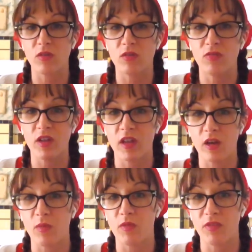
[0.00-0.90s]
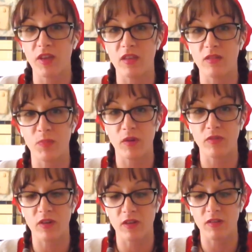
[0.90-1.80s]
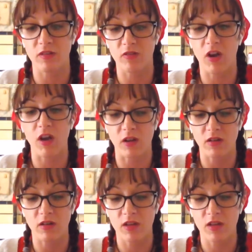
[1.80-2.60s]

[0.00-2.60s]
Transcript: You feel like almost like this person is a drug